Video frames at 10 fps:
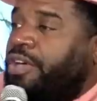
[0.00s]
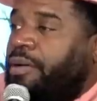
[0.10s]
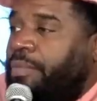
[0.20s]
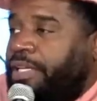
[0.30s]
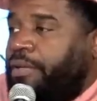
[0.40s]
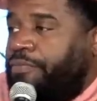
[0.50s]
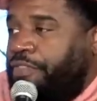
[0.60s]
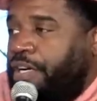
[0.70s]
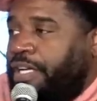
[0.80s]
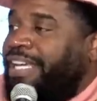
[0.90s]
Griner try to make
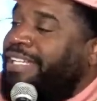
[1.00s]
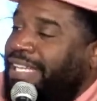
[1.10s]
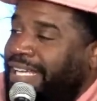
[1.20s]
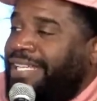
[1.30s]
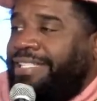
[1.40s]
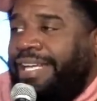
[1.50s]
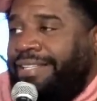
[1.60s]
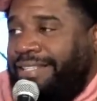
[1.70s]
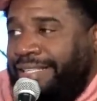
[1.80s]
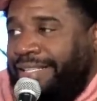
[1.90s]
him fuck? Oh, he
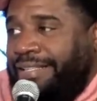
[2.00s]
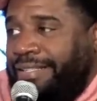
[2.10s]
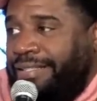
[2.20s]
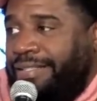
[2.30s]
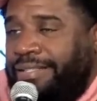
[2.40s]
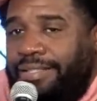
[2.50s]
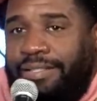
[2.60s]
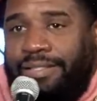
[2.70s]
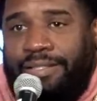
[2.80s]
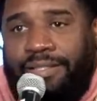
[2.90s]
need that not, thing.
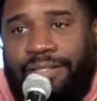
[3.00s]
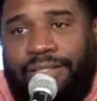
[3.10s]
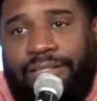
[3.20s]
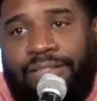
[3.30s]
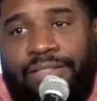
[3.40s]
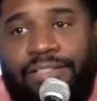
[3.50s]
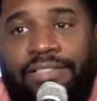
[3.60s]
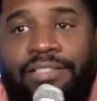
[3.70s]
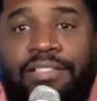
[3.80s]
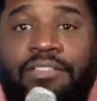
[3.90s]
Yeah. Okay.
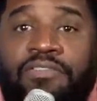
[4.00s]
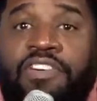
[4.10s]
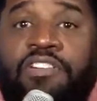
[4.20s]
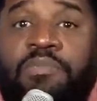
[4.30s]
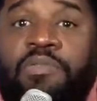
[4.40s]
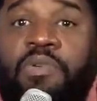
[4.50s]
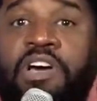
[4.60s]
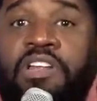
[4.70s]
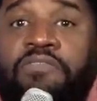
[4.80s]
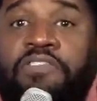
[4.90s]
Fuck
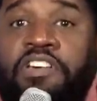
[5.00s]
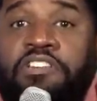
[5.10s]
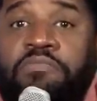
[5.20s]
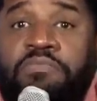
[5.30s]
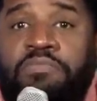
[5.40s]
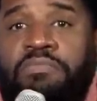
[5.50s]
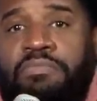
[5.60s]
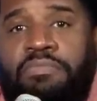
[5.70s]
me while I vape.